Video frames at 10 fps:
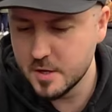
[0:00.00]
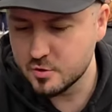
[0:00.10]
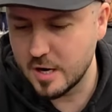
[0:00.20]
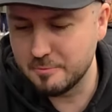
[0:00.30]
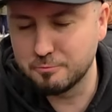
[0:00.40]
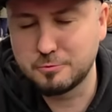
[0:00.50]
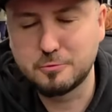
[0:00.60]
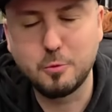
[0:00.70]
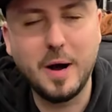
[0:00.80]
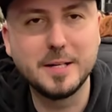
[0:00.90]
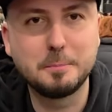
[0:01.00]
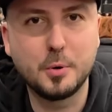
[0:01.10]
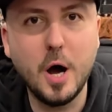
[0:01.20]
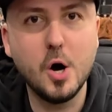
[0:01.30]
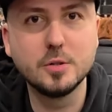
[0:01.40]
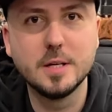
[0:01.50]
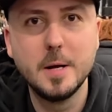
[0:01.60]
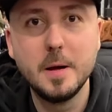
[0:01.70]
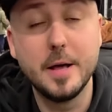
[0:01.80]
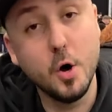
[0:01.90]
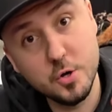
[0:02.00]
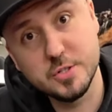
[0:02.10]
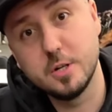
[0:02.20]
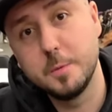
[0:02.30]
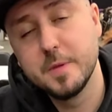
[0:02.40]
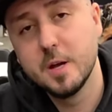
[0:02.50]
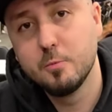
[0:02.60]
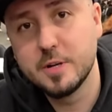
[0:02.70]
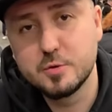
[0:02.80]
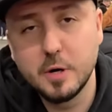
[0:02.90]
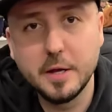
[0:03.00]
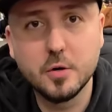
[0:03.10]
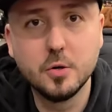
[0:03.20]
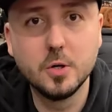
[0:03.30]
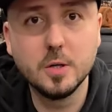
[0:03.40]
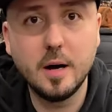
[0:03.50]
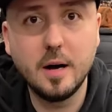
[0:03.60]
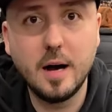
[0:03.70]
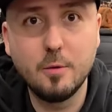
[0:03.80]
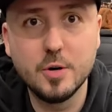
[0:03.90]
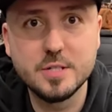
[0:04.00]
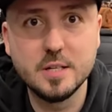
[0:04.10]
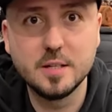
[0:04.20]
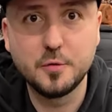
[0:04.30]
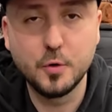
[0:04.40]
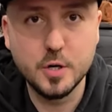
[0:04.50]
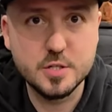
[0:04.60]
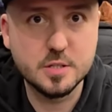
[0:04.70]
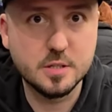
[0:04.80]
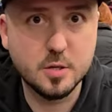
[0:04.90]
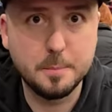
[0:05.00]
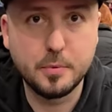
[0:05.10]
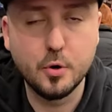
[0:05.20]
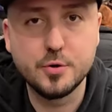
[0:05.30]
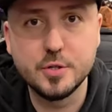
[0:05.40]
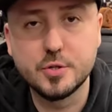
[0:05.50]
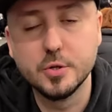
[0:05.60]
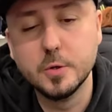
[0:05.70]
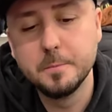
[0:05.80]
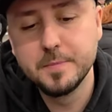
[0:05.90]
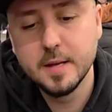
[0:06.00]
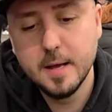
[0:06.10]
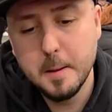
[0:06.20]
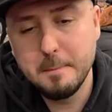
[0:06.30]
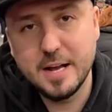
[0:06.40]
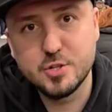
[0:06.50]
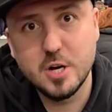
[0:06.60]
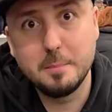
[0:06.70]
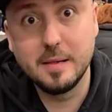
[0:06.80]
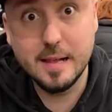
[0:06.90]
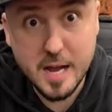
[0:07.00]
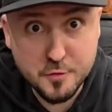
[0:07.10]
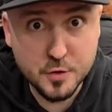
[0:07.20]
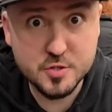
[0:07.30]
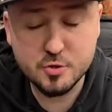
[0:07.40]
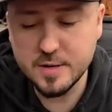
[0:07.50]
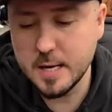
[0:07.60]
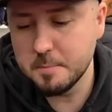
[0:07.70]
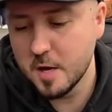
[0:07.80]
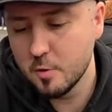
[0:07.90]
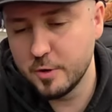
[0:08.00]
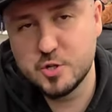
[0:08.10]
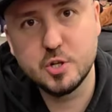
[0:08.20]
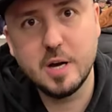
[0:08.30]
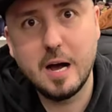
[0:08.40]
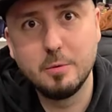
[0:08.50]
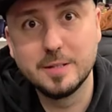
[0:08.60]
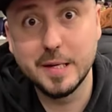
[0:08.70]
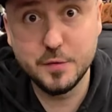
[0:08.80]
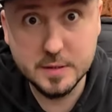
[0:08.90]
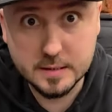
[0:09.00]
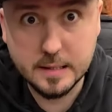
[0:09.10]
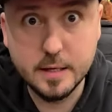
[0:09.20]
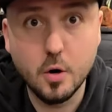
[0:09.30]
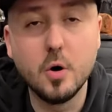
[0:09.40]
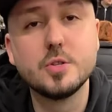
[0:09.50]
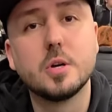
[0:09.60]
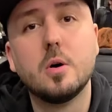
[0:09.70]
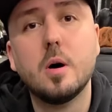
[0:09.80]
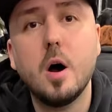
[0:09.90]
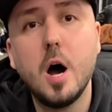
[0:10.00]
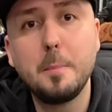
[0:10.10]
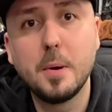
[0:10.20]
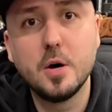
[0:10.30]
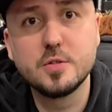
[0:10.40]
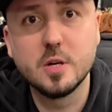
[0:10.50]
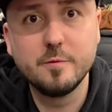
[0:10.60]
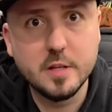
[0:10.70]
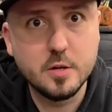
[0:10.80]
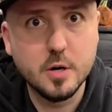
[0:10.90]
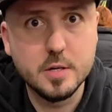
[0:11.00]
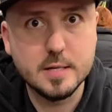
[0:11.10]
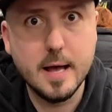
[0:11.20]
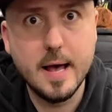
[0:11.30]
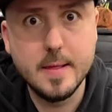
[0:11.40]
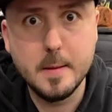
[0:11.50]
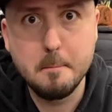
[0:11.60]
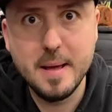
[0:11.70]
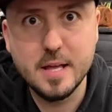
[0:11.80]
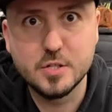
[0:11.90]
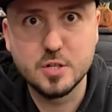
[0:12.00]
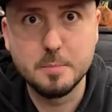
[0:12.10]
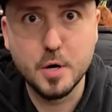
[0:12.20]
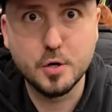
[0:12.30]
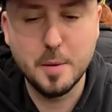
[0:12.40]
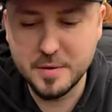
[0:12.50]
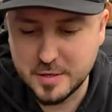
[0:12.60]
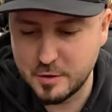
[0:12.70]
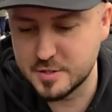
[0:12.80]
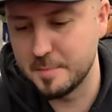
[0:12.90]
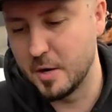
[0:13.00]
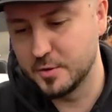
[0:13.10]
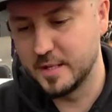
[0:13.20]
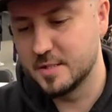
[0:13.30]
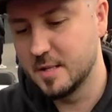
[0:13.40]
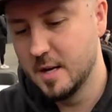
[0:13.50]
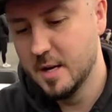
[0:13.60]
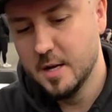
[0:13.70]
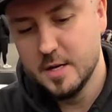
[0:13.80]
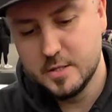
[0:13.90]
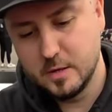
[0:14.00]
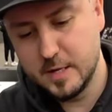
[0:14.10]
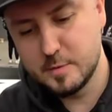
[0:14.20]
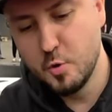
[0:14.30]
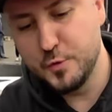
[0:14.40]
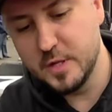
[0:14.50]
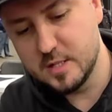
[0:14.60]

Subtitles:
so I'm quite proud. And also, what is really cool, I was in the first top 32 matchup live on stream, which I will definitely also upload some videos and make some commentaries about this. So let's move this